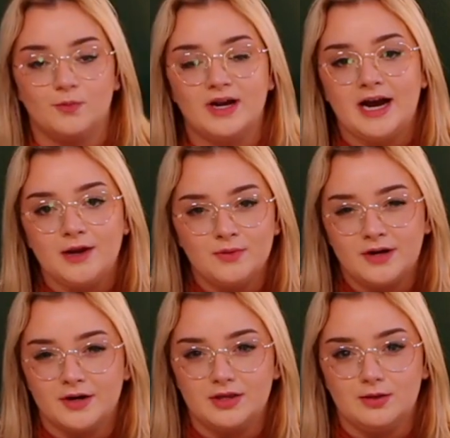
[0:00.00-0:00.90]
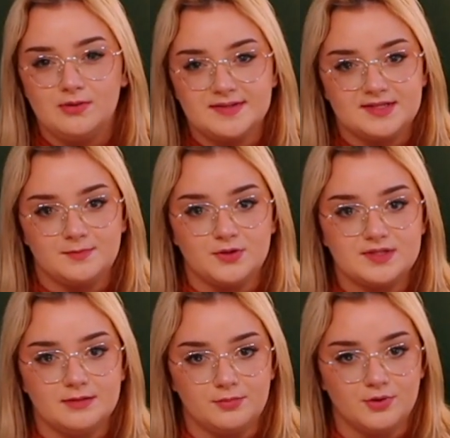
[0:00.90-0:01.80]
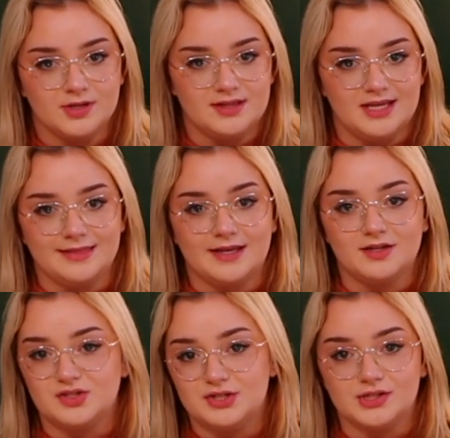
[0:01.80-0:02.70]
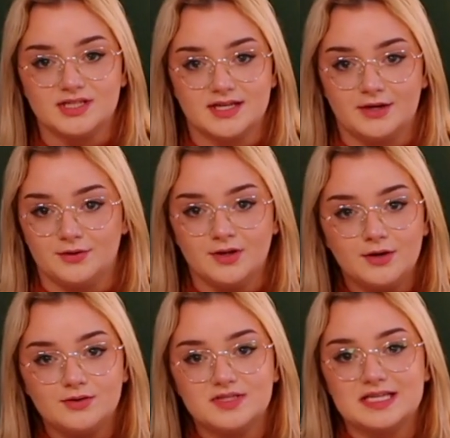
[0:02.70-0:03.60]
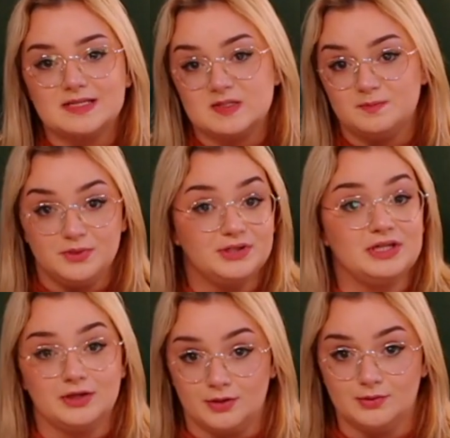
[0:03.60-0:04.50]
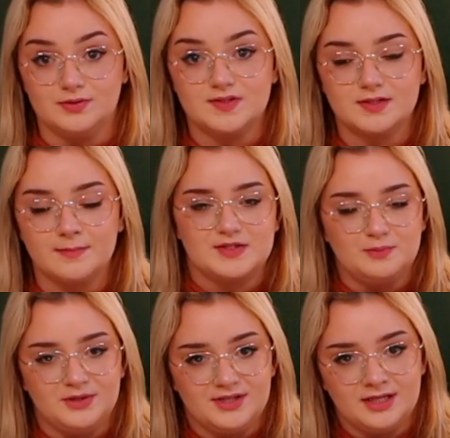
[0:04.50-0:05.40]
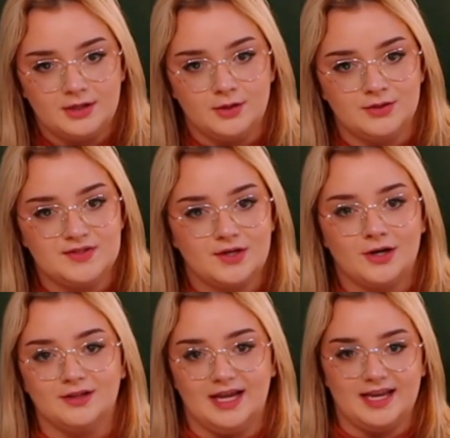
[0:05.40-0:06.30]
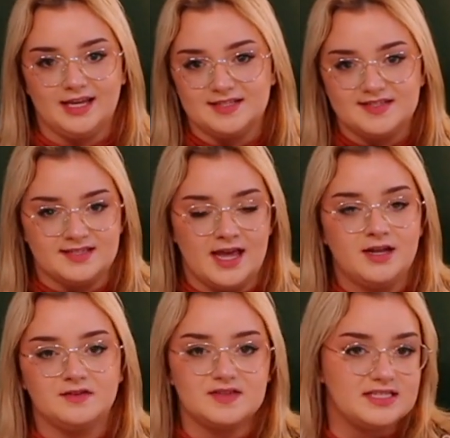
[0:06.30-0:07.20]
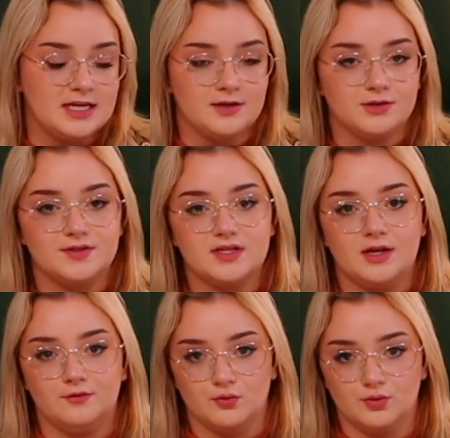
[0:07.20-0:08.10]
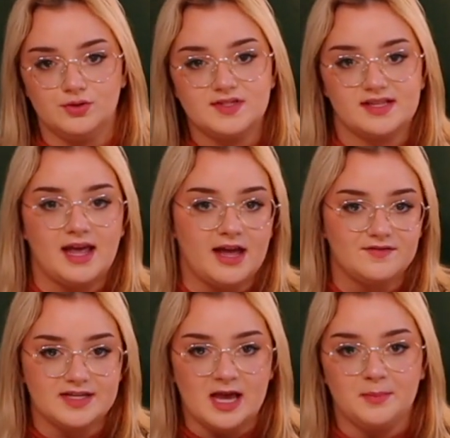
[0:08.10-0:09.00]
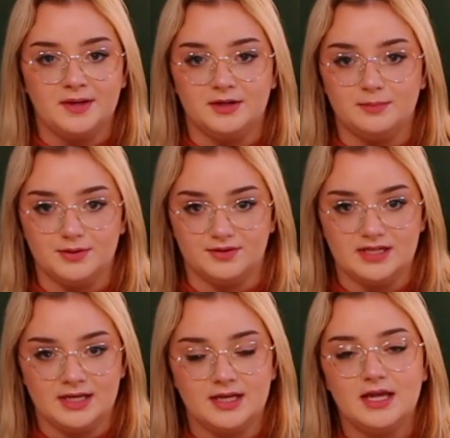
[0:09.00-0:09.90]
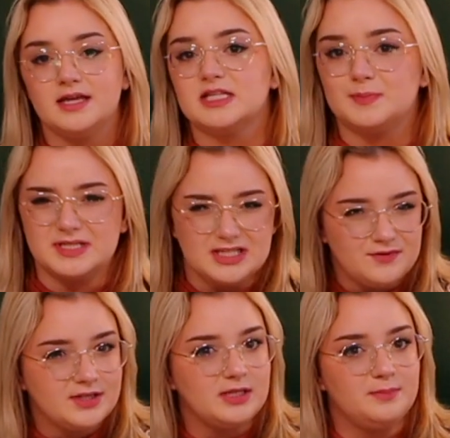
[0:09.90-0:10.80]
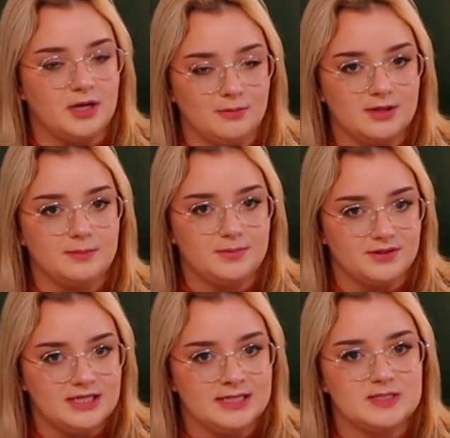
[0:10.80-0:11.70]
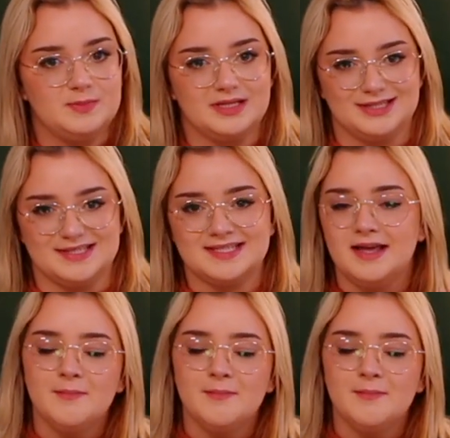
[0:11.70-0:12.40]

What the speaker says: What I would argue is the most important thing that an interior designer knows is building codes. So building codes are like a set of standards and rules that have to happen in a building, specifically public buildings, because